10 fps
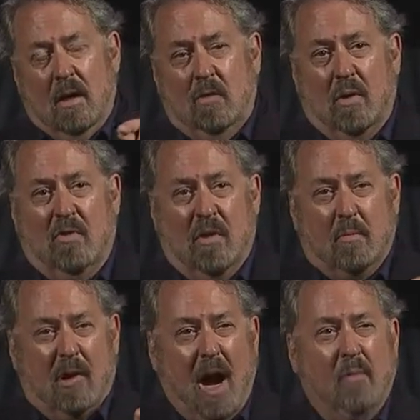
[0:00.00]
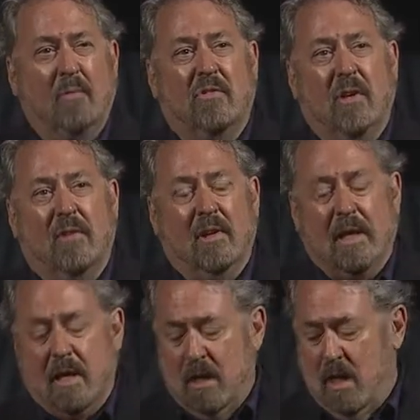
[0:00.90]
So we're going to see problems
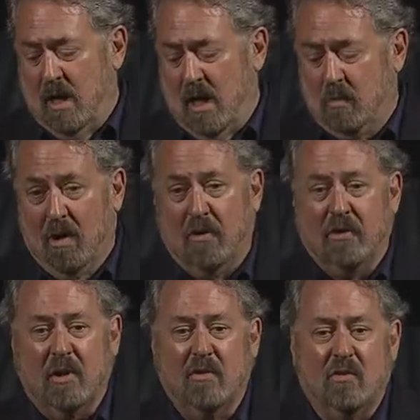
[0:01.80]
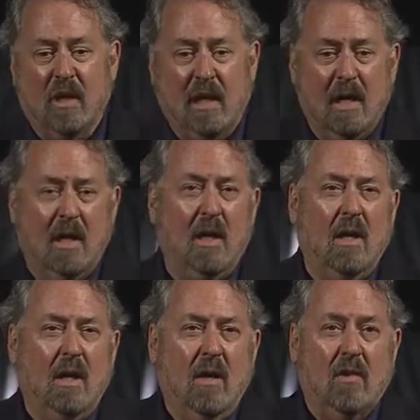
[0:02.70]
differently, and we're also going to see
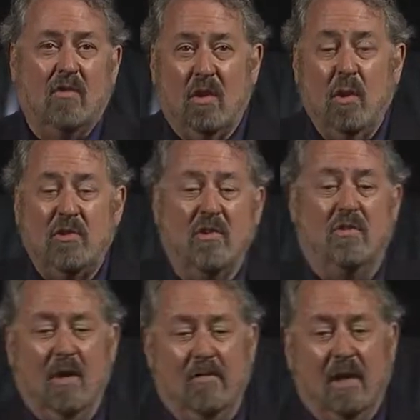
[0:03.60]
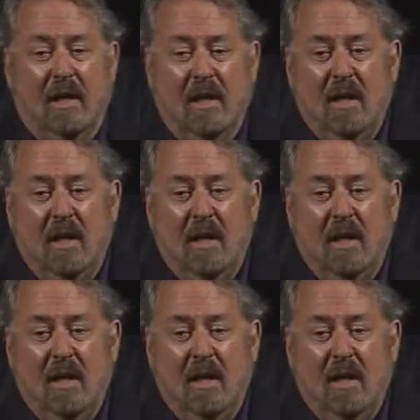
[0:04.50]
the solutions differently.